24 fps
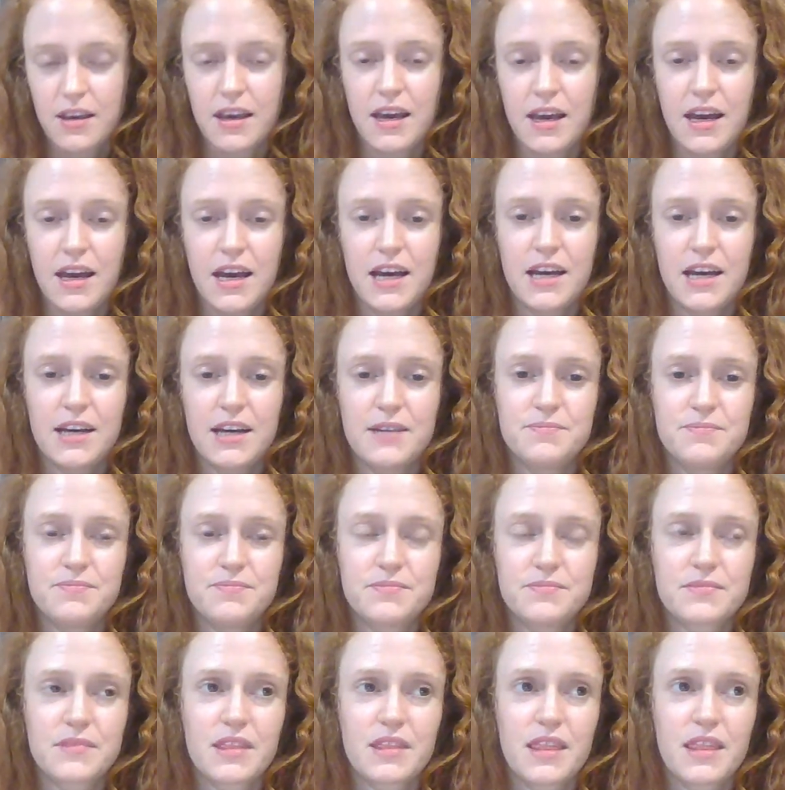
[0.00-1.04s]

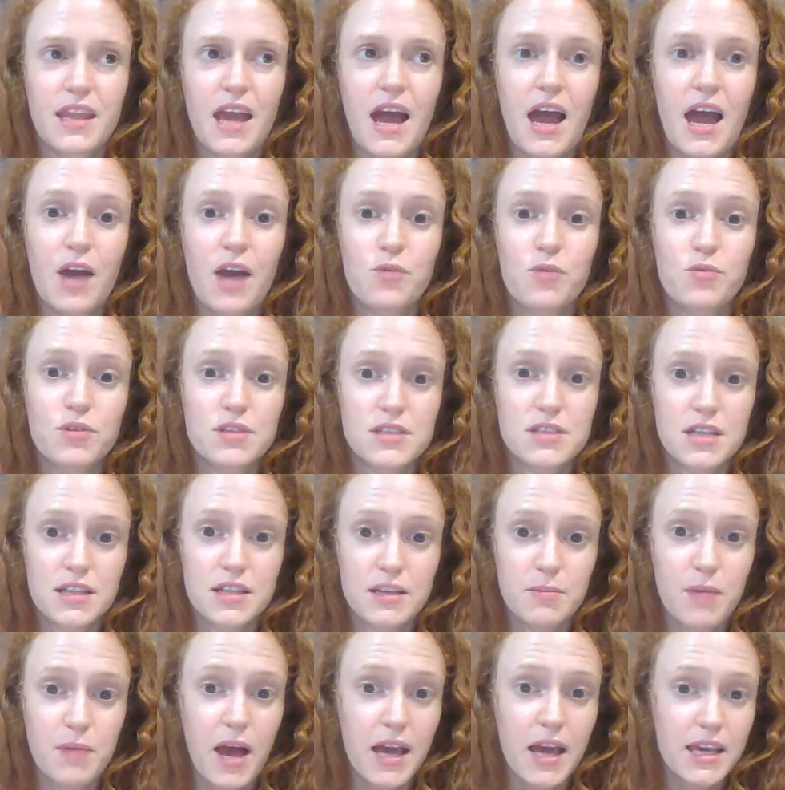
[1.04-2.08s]
I will tell
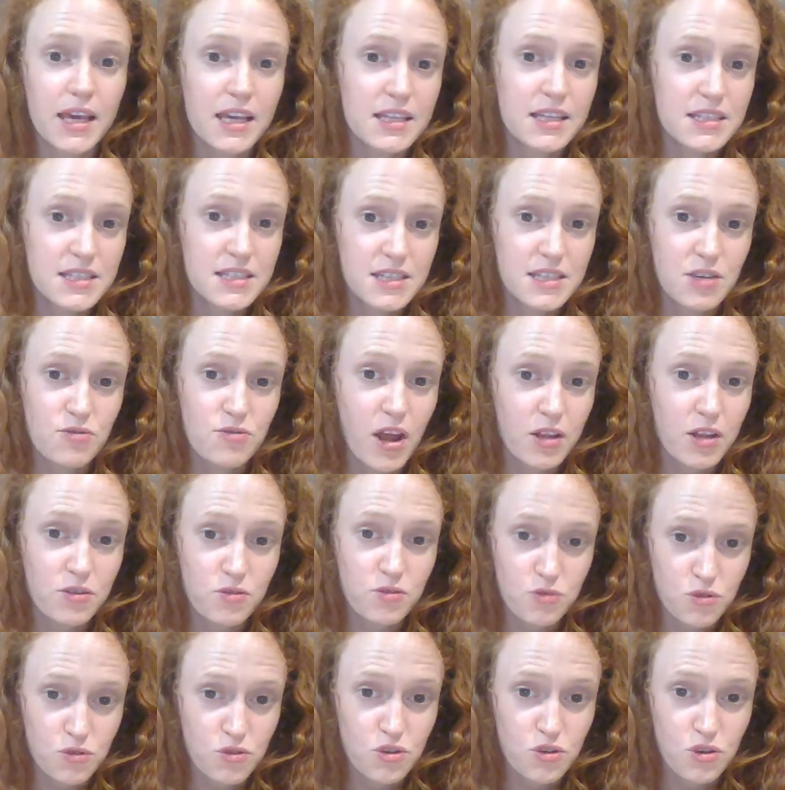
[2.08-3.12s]
them, I can see right
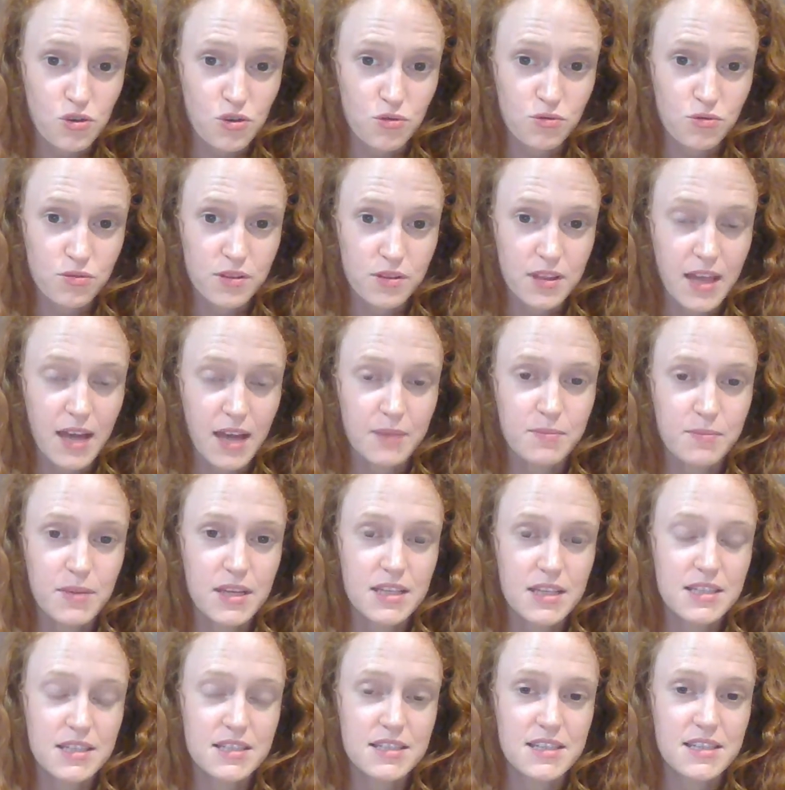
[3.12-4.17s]
through you. That
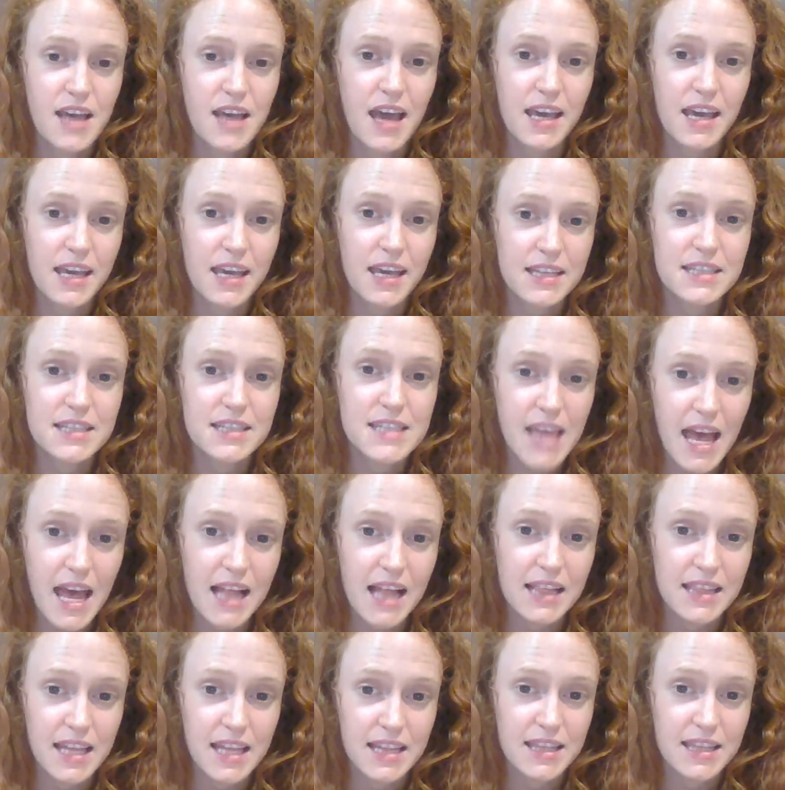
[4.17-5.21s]
means I can
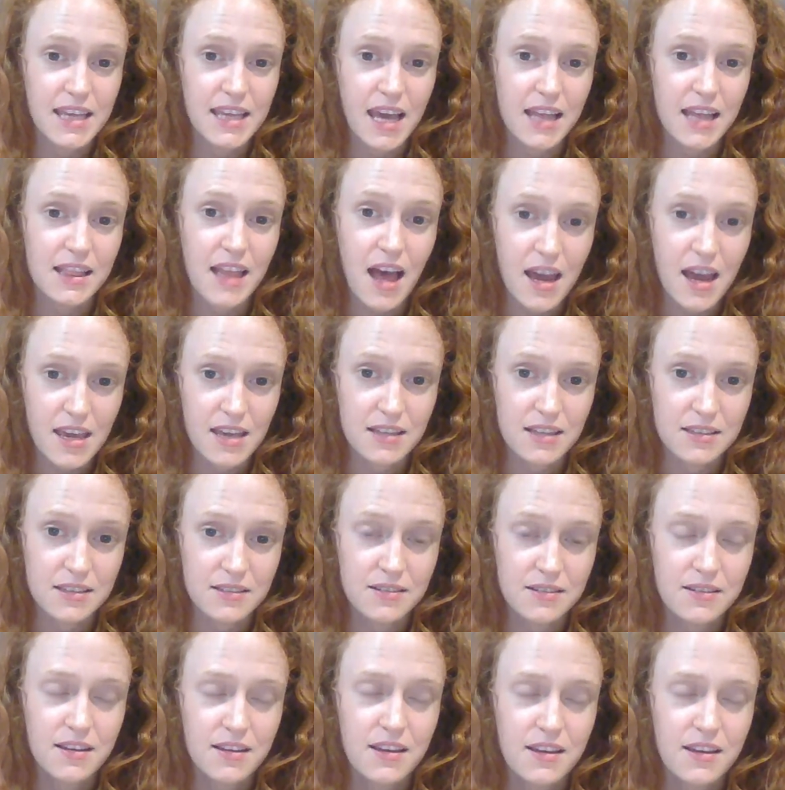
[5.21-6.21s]
tell that they are lying.